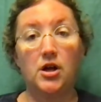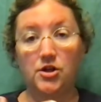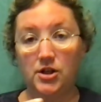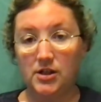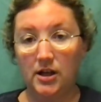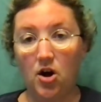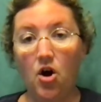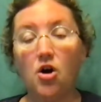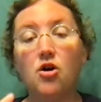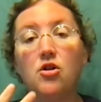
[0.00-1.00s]
just like
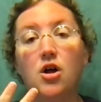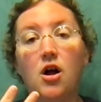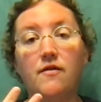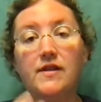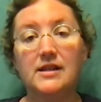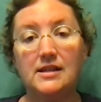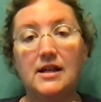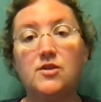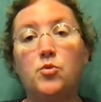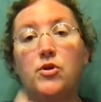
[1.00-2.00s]
all of the
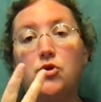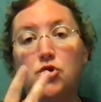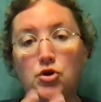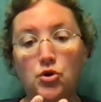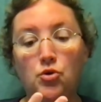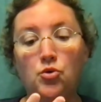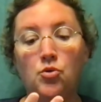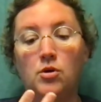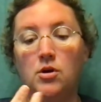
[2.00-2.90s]
states with two